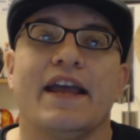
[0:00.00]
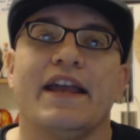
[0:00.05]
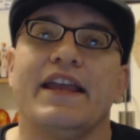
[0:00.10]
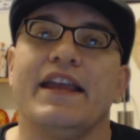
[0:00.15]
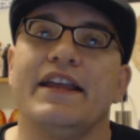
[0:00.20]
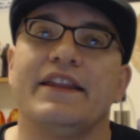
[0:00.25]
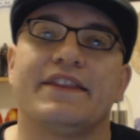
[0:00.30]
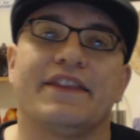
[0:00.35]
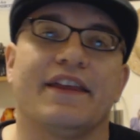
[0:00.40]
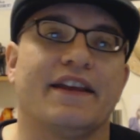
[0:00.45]

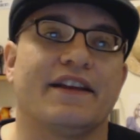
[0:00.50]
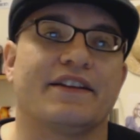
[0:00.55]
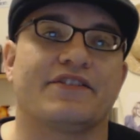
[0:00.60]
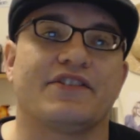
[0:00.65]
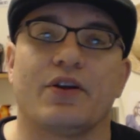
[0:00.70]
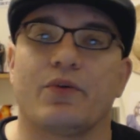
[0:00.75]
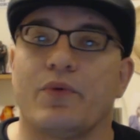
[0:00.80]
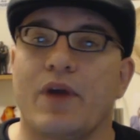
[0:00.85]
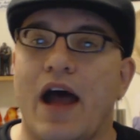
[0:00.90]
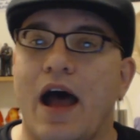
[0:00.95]
He thinks
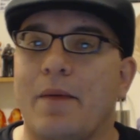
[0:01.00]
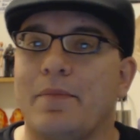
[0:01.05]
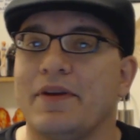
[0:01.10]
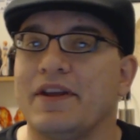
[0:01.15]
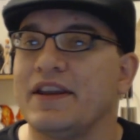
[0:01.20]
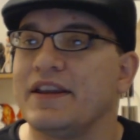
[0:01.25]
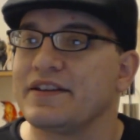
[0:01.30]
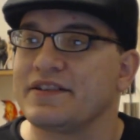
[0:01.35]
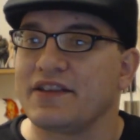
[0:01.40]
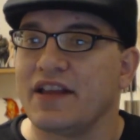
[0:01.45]
that
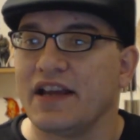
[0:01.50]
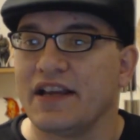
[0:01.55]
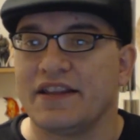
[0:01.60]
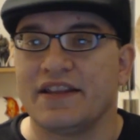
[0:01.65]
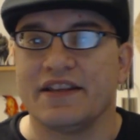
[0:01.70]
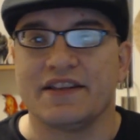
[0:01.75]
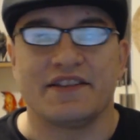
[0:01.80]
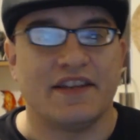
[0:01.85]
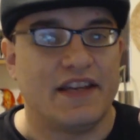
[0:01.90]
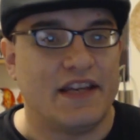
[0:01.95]
Robin is
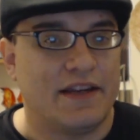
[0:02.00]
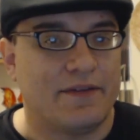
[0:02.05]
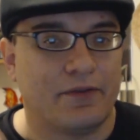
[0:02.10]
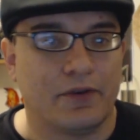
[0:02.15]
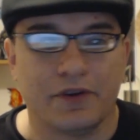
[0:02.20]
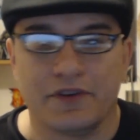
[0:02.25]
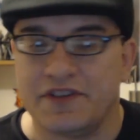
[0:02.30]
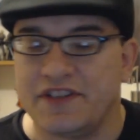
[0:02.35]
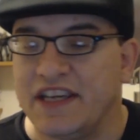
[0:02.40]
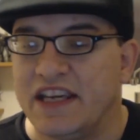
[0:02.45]
like this
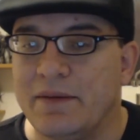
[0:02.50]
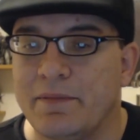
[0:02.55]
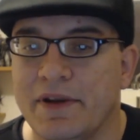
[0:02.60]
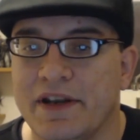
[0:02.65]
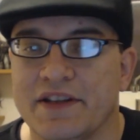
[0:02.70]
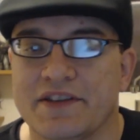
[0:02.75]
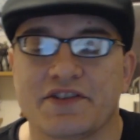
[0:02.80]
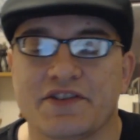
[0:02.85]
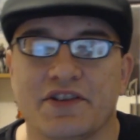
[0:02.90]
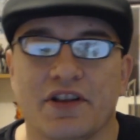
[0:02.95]
evil
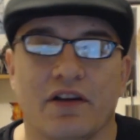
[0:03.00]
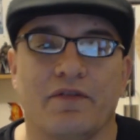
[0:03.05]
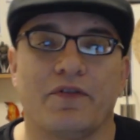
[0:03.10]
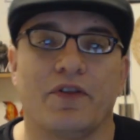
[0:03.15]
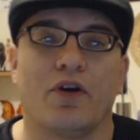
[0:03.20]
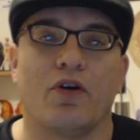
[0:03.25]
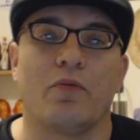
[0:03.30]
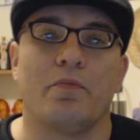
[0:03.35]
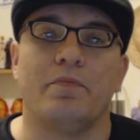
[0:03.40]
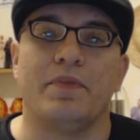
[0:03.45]
demon and
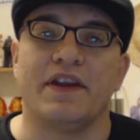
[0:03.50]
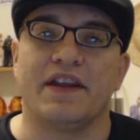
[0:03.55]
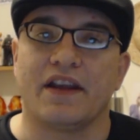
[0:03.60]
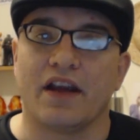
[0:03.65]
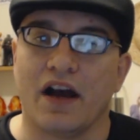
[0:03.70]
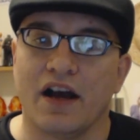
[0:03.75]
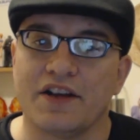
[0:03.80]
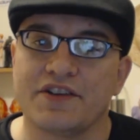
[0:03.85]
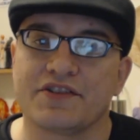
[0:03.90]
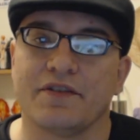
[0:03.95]
stuff, though,
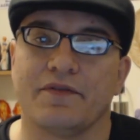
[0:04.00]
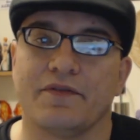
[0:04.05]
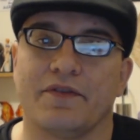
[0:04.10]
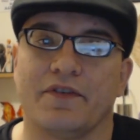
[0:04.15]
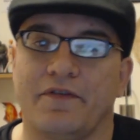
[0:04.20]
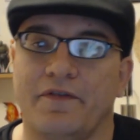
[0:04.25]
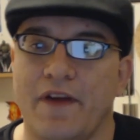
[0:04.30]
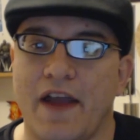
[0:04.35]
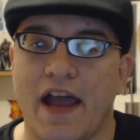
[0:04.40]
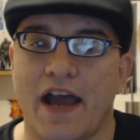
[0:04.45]
because of
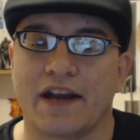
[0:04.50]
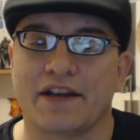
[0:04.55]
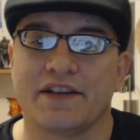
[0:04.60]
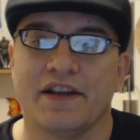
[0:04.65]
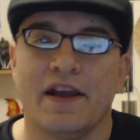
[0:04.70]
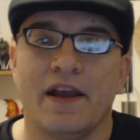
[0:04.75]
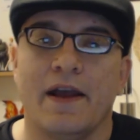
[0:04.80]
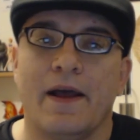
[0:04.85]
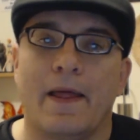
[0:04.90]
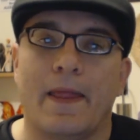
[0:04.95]
the
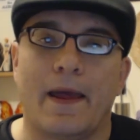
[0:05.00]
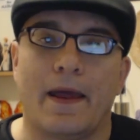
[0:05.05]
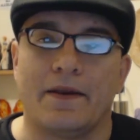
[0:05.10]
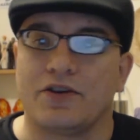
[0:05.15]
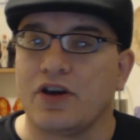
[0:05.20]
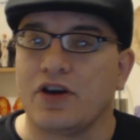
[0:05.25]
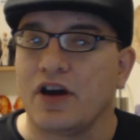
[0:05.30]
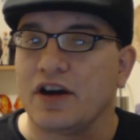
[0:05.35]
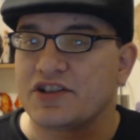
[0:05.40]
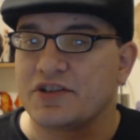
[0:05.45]
fact,
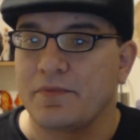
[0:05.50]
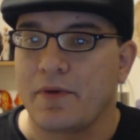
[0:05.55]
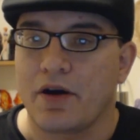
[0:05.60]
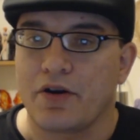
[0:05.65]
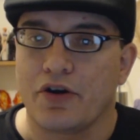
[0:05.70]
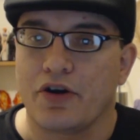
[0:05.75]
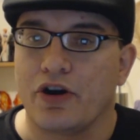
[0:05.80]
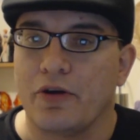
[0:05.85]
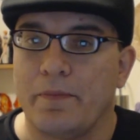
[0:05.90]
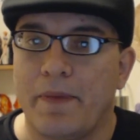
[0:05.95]
and talks
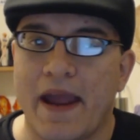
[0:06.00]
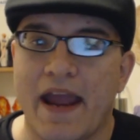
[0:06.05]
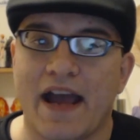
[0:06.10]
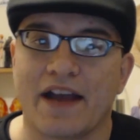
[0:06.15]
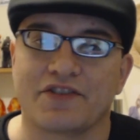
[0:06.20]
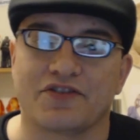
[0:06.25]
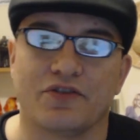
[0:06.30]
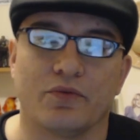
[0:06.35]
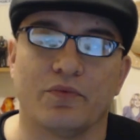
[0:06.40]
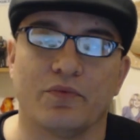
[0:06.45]
about her past.